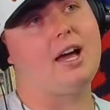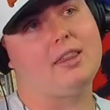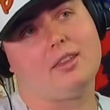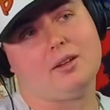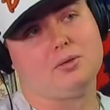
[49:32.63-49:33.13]

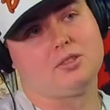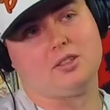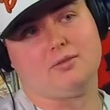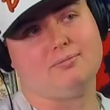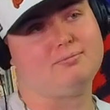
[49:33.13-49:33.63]
I thought it was
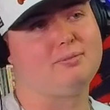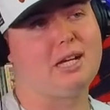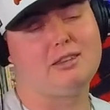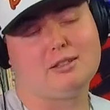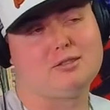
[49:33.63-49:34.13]
good.
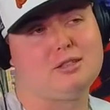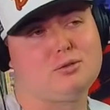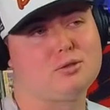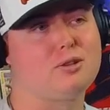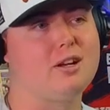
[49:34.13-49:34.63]
I thought
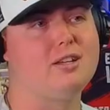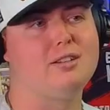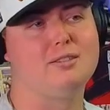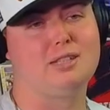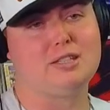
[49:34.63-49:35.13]
Stitch was
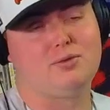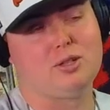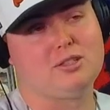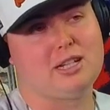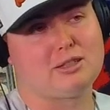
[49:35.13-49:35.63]
great. His
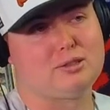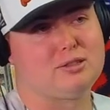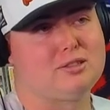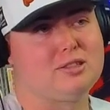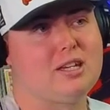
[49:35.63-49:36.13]
voice actor
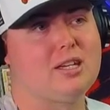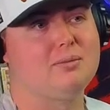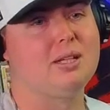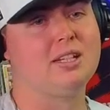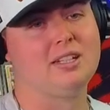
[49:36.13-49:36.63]
is the
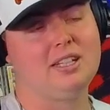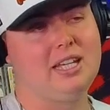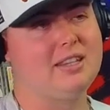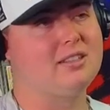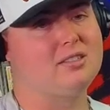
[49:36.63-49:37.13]
same.
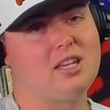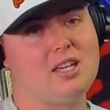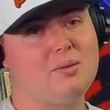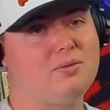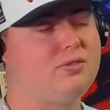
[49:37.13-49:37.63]
He had the
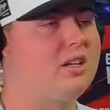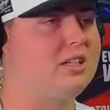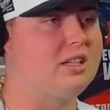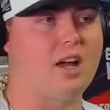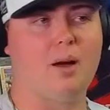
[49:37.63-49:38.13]
same
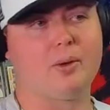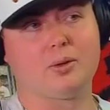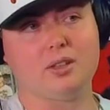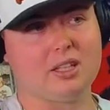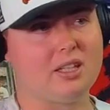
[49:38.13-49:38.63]
funny
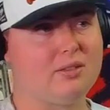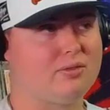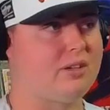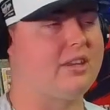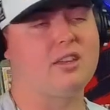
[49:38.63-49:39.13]
comic
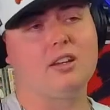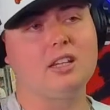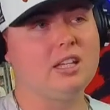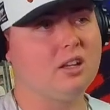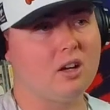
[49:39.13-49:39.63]
relief. I thought
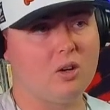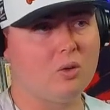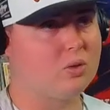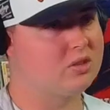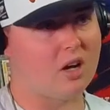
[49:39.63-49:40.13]

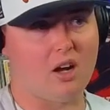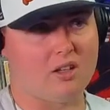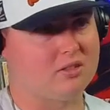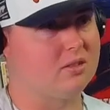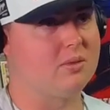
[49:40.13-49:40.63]
Lilo was
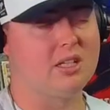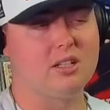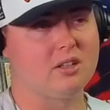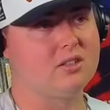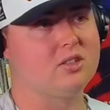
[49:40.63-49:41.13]
awesome. They
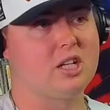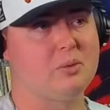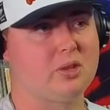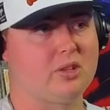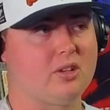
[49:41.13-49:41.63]
did a good
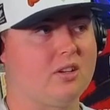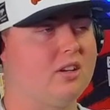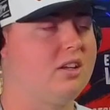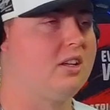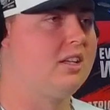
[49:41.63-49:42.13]
job with her.